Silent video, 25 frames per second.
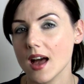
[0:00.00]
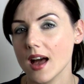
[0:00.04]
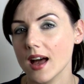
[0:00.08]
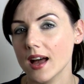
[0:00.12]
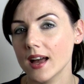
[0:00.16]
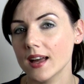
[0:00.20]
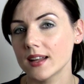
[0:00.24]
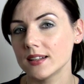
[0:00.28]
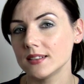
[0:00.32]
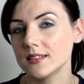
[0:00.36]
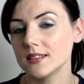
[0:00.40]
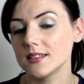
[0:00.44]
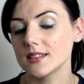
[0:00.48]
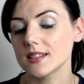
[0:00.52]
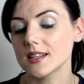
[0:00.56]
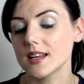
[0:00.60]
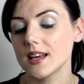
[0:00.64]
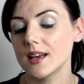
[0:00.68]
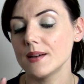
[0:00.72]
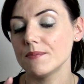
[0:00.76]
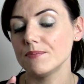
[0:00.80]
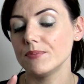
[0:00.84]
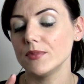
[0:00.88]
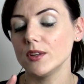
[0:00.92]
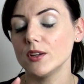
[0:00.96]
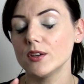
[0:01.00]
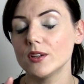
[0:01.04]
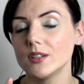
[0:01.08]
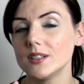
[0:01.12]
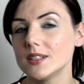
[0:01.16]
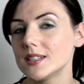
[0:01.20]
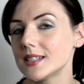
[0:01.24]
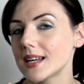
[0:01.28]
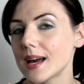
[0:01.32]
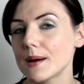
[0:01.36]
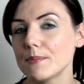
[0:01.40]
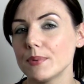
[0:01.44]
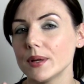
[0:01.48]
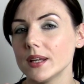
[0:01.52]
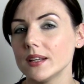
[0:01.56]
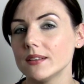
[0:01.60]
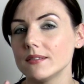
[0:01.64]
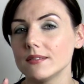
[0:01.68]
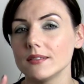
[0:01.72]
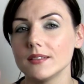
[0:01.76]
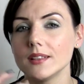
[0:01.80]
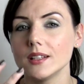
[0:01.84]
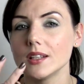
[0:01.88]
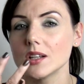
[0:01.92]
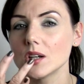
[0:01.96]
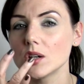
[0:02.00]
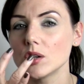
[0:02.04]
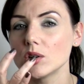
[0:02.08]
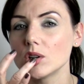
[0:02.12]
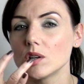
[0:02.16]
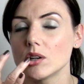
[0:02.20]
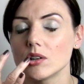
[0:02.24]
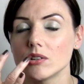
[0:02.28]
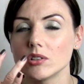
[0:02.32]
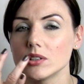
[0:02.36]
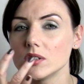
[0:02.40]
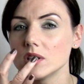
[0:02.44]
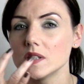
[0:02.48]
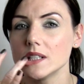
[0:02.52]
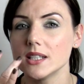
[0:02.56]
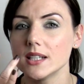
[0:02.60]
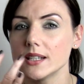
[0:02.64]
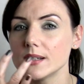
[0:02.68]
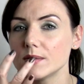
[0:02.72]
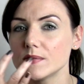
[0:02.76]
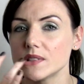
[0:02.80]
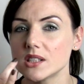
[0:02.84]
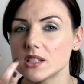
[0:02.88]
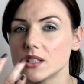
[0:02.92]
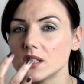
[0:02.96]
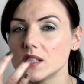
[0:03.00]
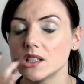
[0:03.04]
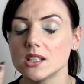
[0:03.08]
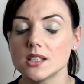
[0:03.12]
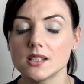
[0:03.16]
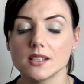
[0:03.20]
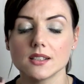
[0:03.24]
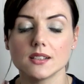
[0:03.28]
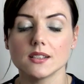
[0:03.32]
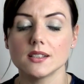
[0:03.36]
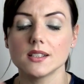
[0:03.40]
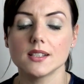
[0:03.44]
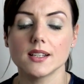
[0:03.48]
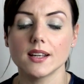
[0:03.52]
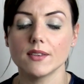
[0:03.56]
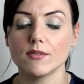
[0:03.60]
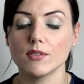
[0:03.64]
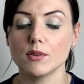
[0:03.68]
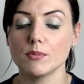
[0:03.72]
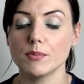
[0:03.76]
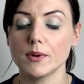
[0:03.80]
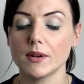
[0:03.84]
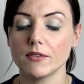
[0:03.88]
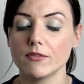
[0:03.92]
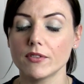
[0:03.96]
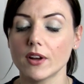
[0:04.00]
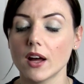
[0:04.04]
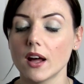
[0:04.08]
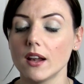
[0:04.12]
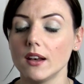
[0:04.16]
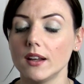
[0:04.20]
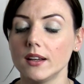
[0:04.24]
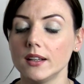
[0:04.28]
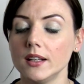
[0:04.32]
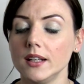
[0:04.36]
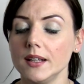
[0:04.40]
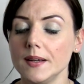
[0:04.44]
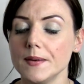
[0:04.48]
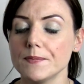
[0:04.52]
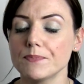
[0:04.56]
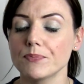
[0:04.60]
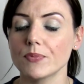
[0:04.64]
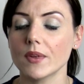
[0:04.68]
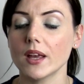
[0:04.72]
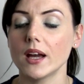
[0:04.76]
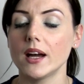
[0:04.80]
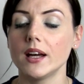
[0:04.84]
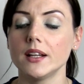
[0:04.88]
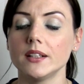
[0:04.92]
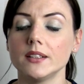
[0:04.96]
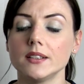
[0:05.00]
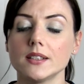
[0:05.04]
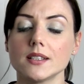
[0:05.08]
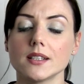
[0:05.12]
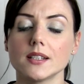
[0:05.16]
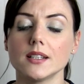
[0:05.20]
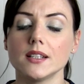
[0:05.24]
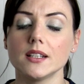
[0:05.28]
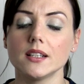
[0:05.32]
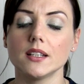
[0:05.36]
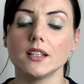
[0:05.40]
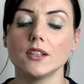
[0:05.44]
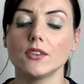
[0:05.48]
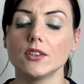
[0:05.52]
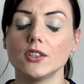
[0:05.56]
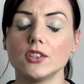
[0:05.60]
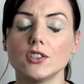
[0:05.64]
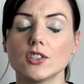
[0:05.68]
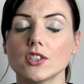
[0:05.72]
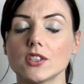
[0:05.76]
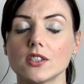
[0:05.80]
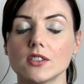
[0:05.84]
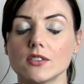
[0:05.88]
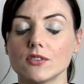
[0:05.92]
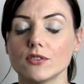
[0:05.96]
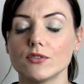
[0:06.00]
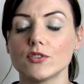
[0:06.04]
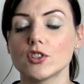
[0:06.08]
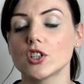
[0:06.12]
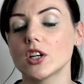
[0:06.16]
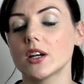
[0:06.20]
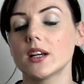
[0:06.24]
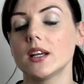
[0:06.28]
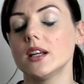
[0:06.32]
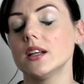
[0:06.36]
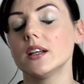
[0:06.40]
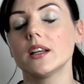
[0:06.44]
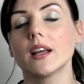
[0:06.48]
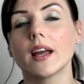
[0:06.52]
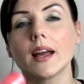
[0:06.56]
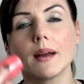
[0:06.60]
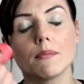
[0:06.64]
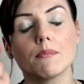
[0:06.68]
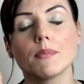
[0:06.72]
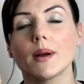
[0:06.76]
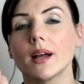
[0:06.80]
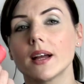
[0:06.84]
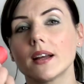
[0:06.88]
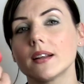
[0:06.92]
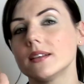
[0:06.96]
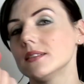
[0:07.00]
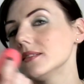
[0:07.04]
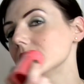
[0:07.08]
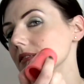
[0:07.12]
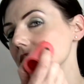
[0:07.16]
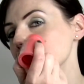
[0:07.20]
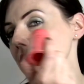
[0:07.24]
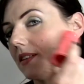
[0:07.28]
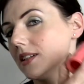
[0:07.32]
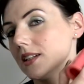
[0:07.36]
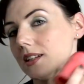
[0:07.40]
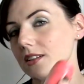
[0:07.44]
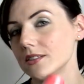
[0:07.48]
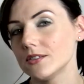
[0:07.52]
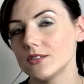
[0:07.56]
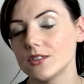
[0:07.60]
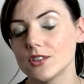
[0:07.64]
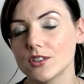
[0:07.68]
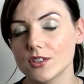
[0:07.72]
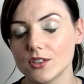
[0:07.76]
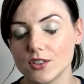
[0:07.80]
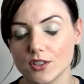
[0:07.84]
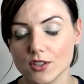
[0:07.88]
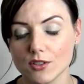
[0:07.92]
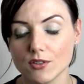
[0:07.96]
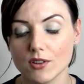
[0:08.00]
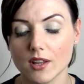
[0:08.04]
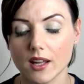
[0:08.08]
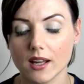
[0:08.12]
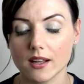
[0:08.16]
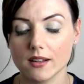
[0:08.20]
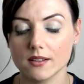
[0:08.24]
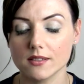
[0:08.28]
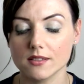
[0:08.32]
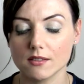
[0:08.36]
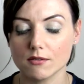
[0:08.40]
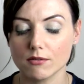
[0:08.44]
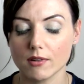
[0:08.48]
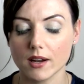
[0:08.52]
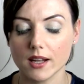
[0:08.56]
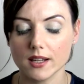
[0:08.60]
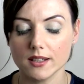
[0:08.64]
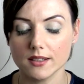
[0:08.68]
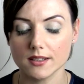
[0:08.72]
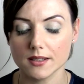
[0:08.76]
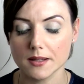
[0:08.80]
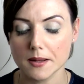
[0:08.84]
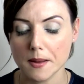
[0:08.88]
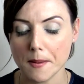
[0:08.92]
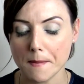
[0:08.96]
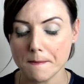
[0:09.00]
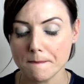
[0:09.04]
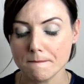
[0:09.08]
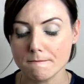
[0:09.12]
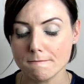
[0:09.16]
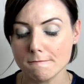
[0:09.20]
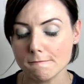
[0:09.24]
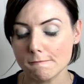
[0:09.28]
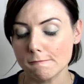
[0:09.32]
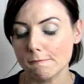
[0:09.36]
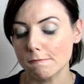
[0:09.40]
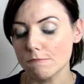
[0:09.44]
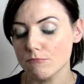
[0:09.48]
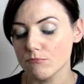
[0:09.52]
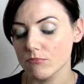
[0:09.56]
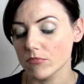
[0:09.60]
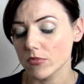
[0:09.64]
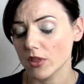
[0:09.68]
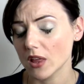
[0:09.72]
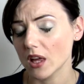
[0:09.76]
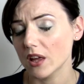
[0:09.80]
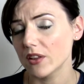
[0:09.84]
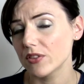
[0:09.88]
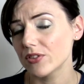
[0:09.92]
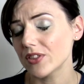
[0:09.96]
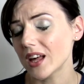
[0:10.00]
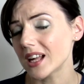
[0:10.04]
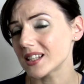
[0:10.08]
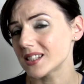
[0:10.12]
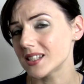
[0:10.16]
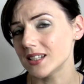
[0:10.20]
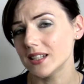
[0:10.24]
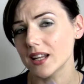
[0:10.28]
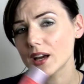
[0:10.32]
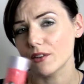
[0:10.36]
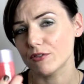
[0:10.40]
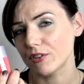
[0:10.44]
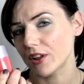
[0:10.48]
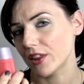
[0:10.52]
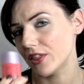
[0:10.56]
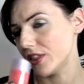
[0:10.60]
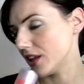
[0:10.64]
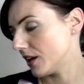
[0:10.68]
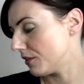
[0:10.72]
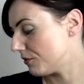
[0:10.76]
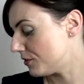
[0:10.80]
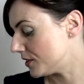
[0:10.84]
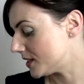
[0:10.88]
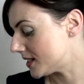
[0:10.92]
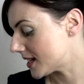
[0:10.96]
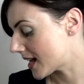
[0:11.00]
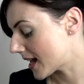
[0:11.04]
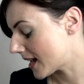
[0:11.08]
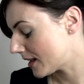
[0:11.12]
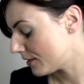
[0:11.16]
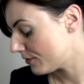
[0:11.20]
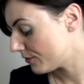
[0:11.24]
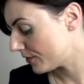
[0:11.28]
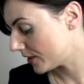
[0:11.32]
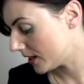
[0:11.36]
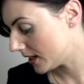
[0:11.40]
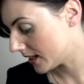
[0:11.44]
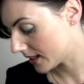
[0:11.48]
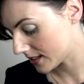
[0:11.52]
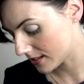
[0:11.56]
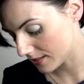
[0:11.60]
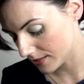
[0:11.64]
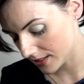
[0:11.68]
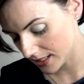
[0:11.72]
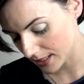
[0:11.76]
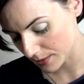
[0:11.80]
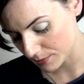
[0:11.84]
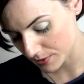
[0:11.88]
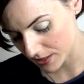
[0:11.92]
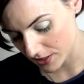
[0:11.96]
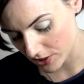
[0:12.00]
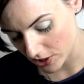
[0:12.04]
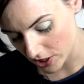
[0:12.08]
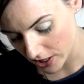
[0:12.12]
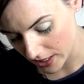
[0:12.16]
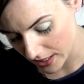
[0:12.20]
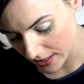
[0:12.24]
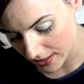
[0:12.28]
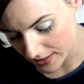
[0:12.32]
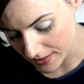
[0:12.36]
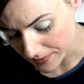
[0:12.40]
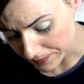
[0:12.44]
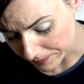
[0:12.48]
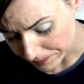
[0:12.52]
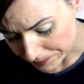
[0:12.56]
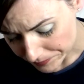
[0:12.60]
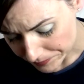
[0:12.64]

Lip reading: and you can dab it, you know, on your lips and to give it a bit of colour, and you can just sort of chuck it in your handbag and, you know, just do that. It's great. That's enough, I think, for day, for lips and cheeks.